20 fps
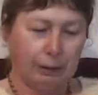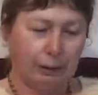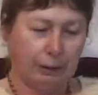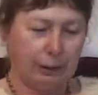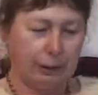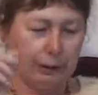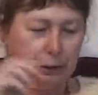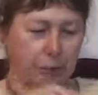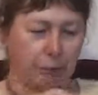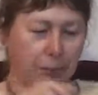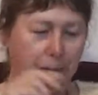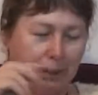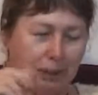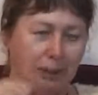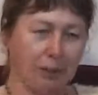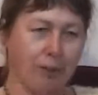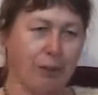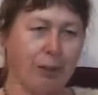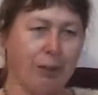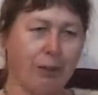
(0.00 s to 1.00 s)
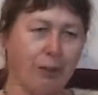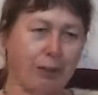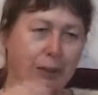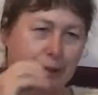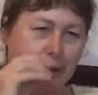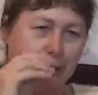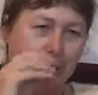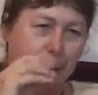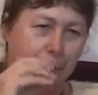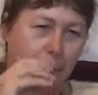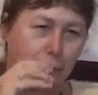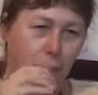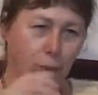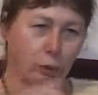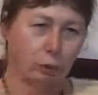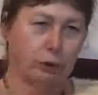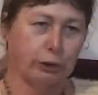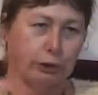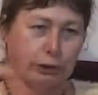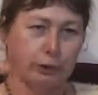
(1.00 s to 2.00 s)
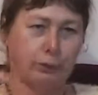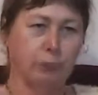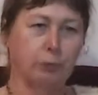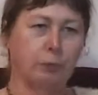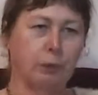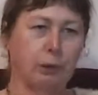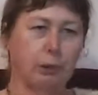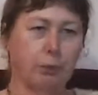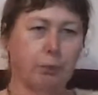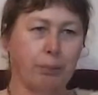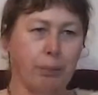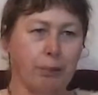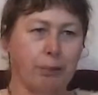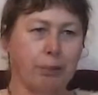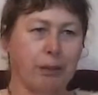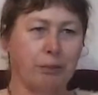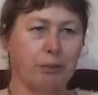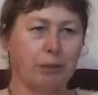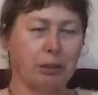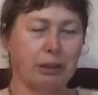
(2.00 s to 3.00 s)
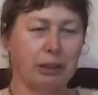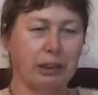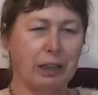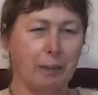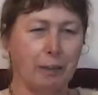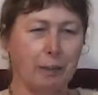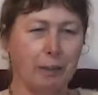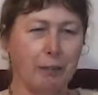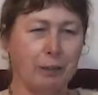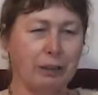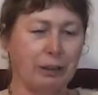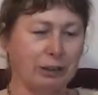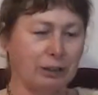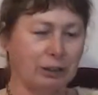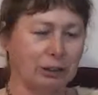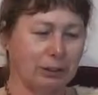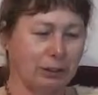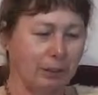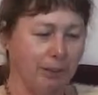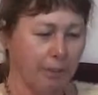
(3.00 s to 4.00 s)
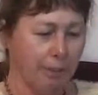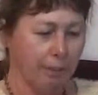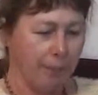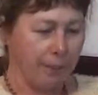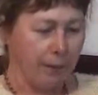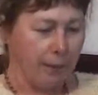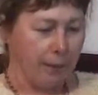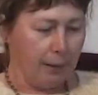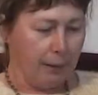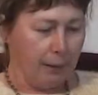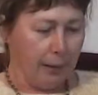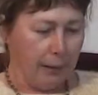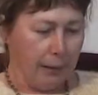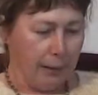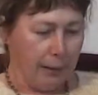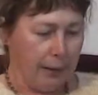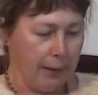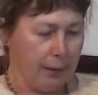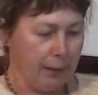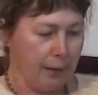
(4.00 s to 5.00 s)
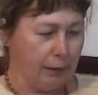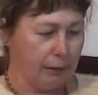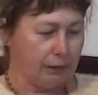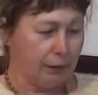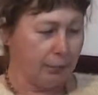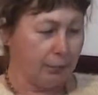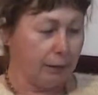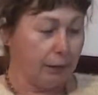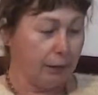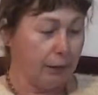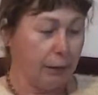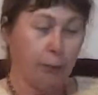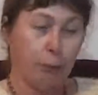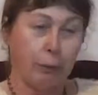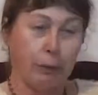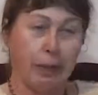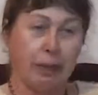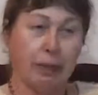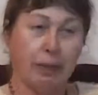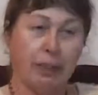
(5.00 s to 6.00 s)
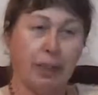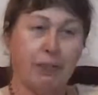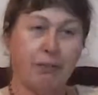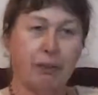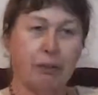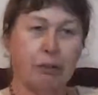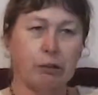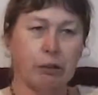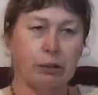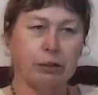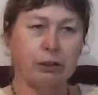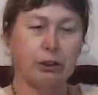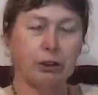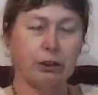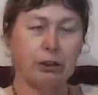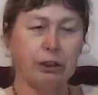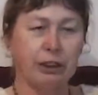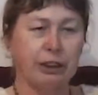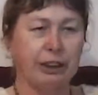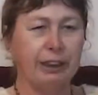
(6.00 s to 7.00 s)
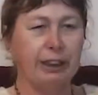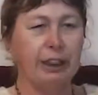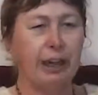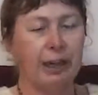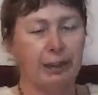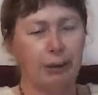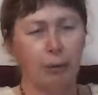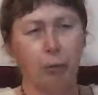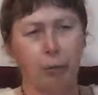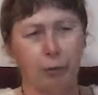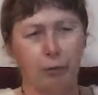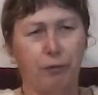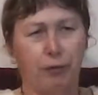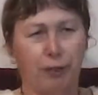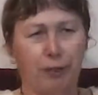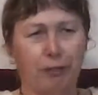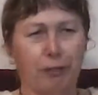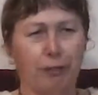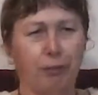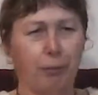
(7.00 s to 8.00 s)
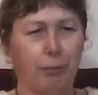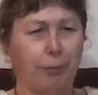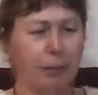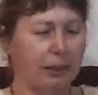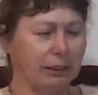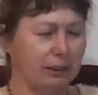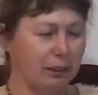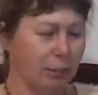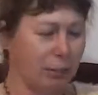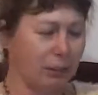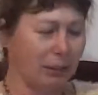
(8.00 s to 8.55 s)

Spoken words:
They just plug your radio in, it programs in a couple of minutes. And something we can have in Christchurch here, and it would vary from place to